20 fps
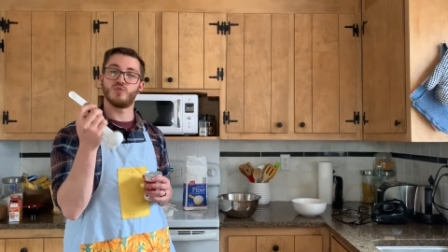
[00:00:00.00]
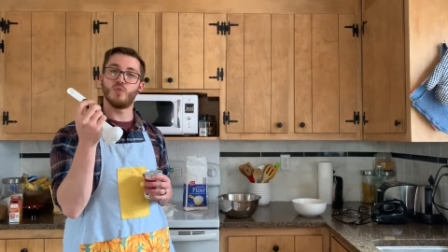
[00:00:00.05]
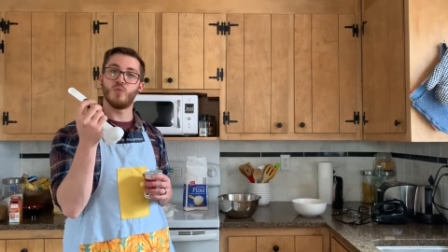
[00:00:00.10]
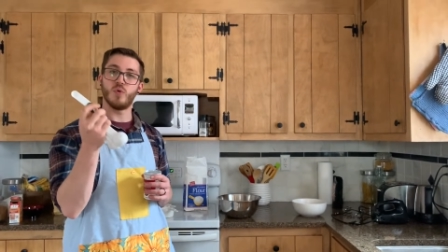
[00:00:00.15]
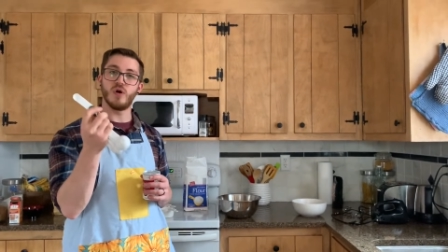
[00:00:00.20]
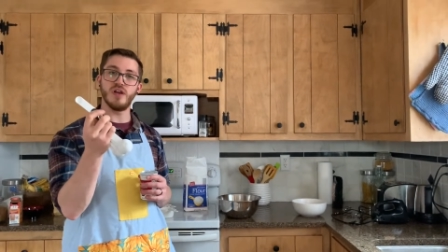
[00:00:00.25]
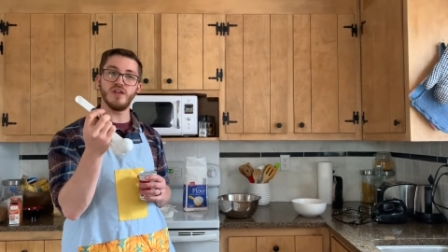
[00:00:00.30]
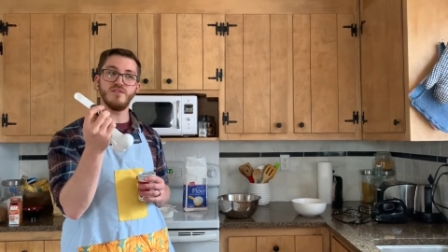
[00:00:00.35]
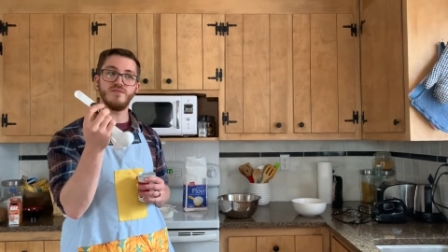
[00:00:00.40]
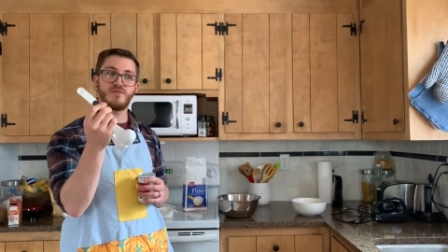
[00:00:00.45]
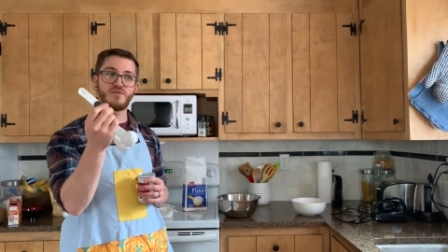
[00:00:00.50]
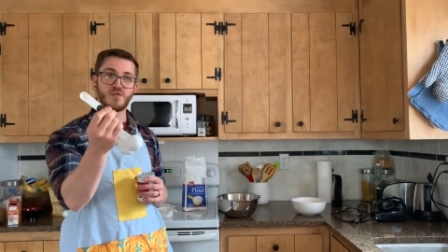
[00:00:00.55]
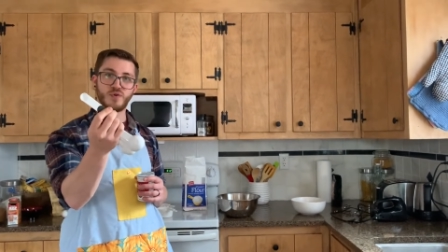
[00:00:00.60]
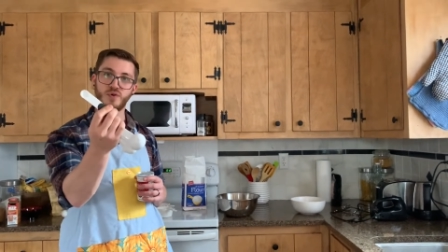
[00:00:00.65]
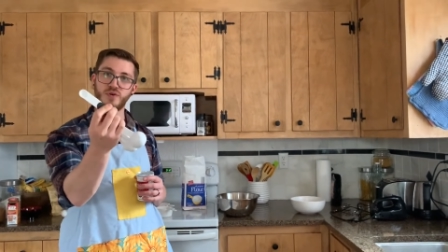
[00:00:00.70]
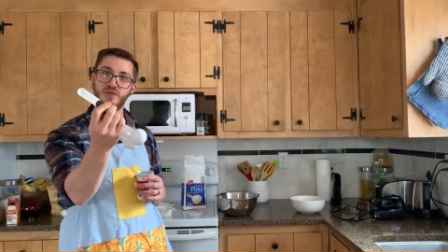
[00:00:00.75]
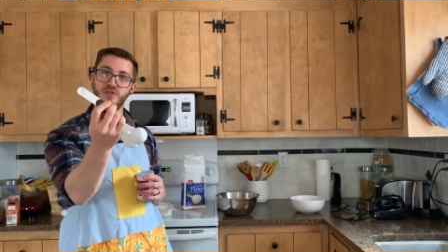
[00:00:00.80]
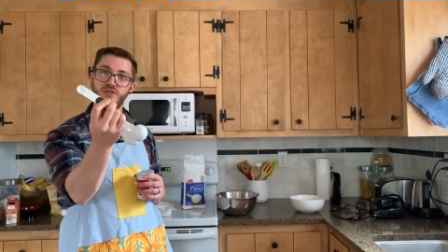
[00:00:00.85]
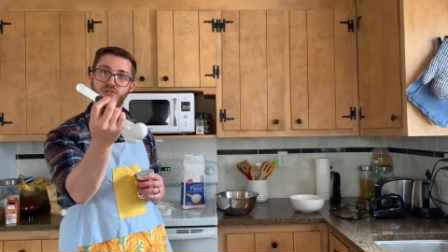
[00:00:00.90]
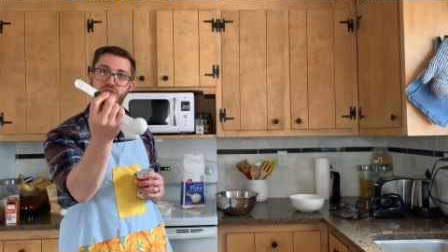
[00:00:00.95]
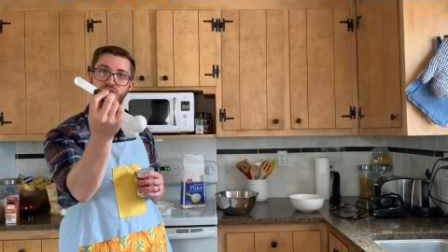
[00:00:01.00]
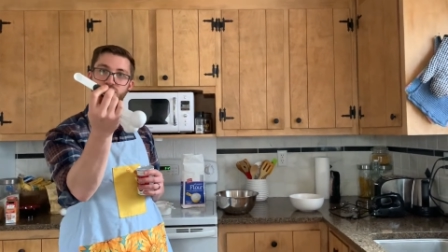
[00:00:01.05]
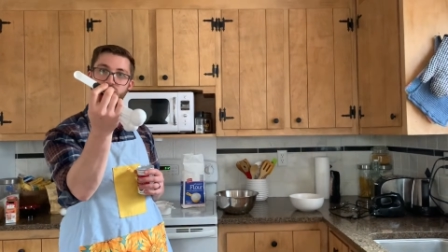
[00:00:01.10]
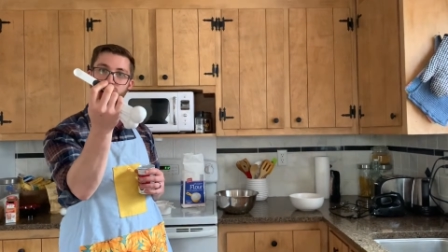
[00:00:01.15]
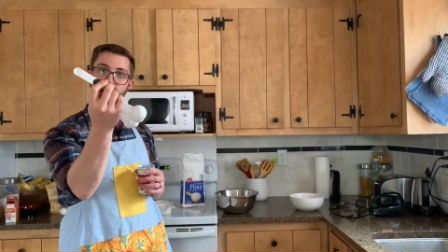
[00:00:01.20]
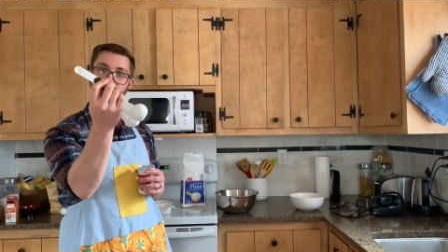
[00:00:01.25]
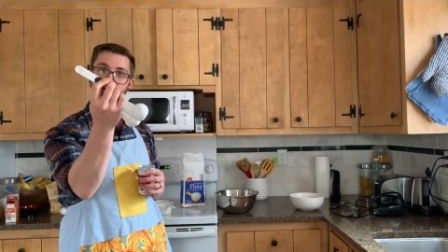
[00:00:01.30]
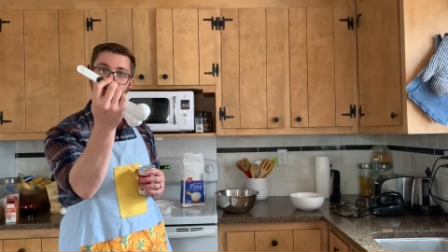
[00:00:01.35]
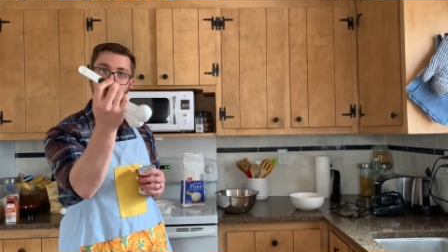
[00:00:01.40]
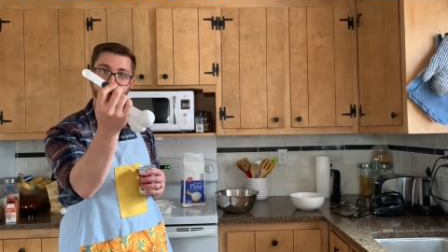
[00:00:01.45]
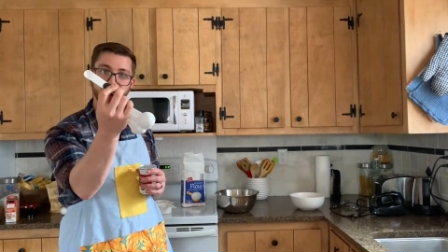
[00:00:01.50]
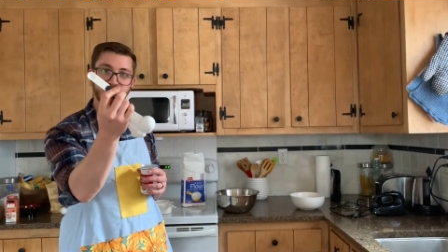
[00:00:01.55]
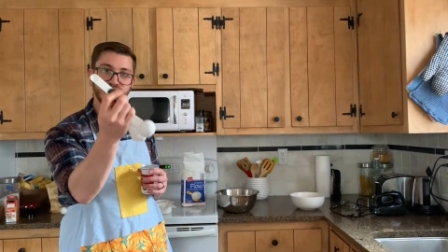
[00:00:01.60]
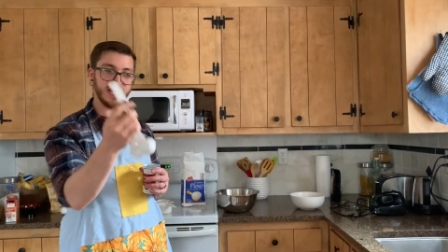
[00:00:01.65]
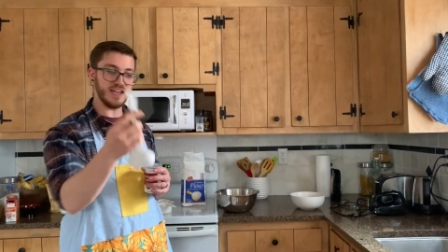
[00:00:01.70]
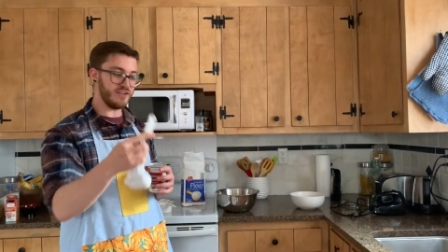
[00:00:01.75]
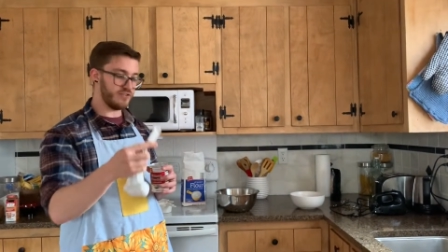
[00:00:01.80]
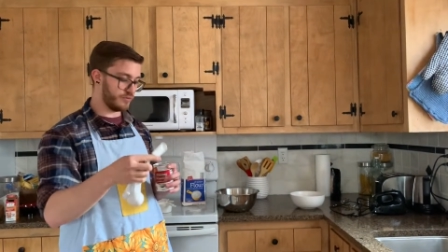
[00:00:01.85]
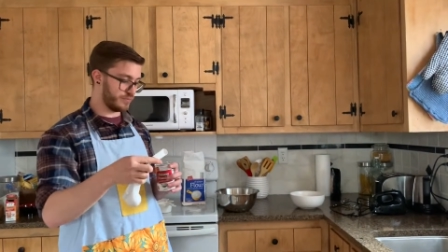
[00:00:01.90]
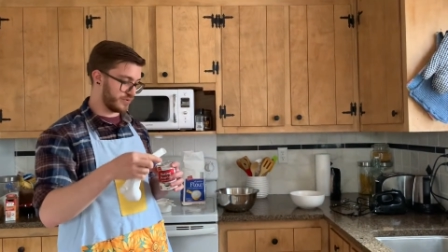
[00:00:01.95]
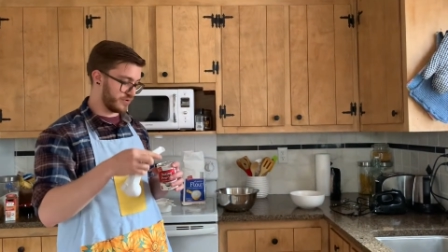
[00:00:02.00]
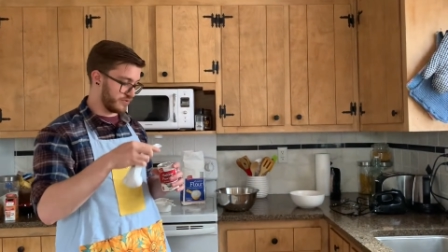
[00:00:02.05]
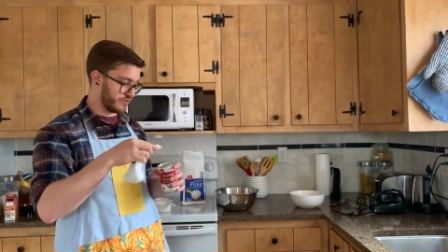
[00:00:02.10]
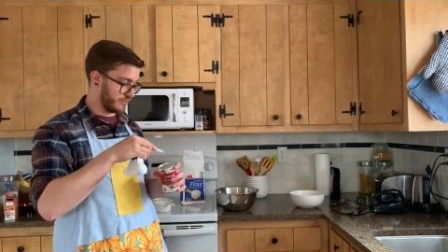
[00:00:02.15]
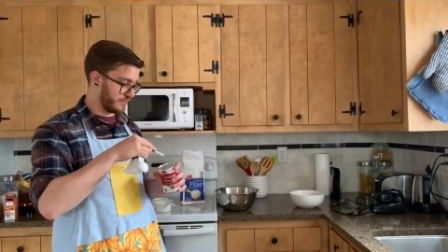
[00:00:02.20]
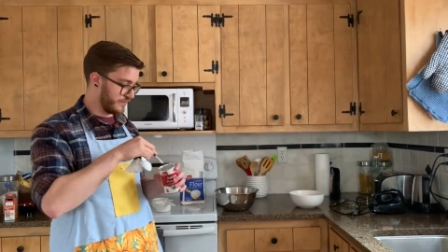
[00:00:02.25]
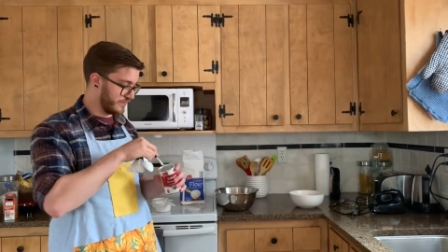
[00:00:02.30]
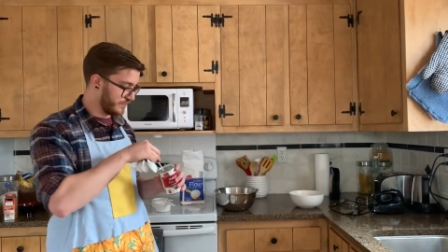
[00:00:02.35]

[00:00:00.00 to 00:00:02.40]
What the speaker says: 1/4 of a teaspoon.